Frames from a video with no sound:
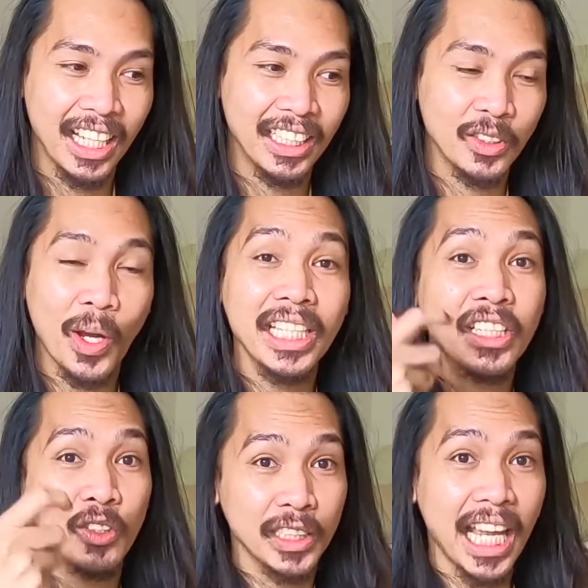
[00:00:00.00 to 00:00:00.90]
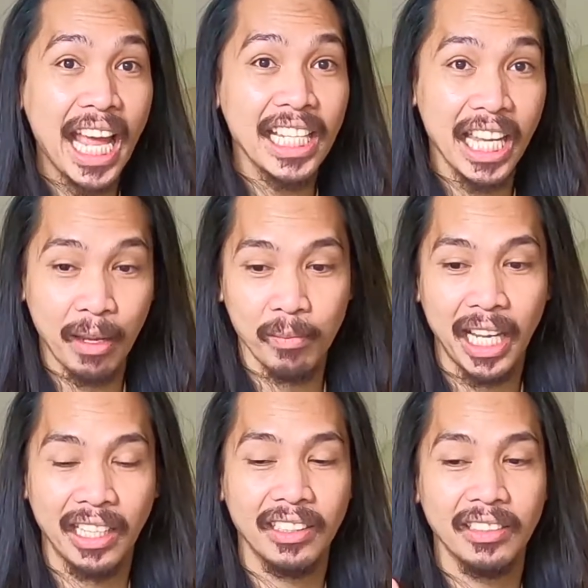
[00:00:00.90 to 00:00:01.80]
So I need to scan him,
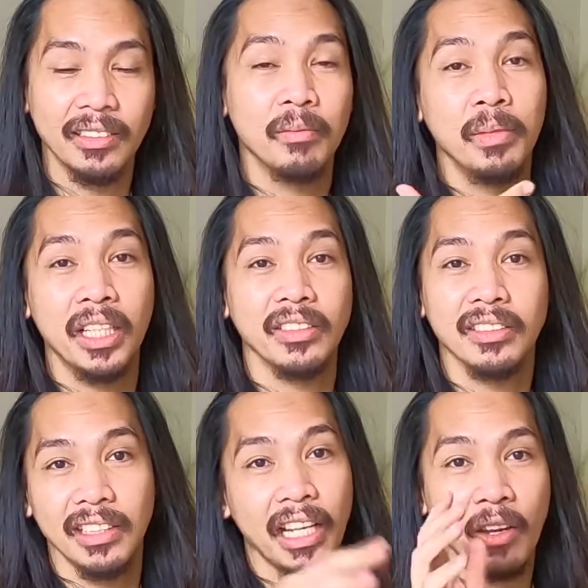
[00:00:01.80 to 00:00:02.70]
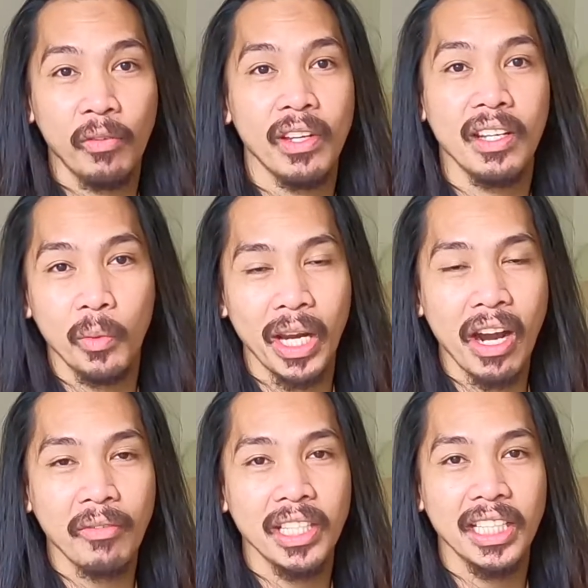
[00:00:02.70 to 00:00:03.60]
like, because, like, if we
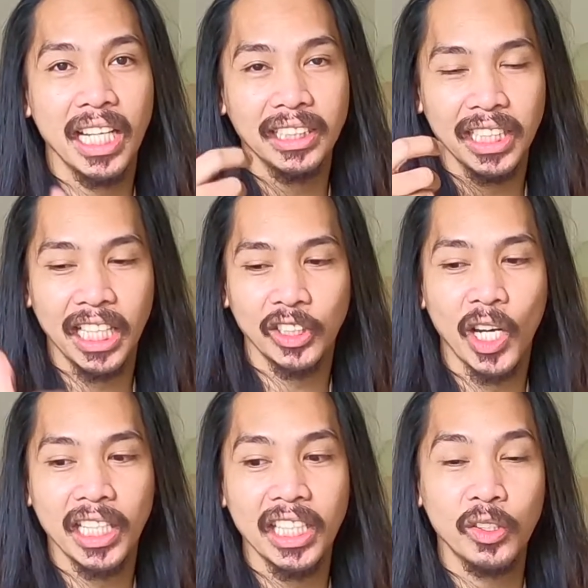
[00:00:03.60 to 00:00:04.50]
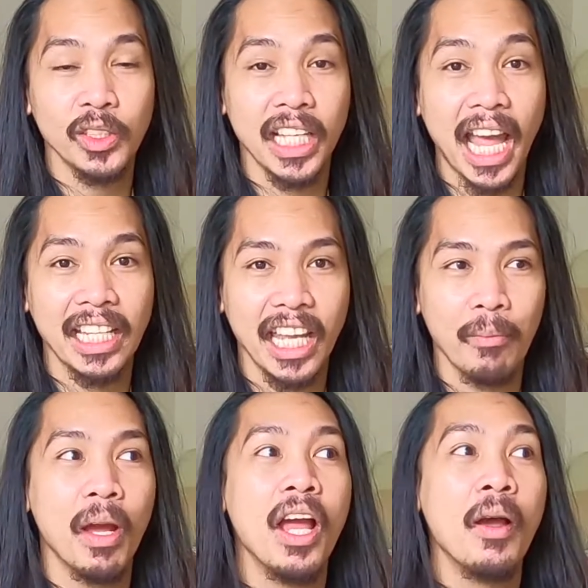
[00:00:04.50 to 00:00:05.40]
arrive in the destination, I need to scan him.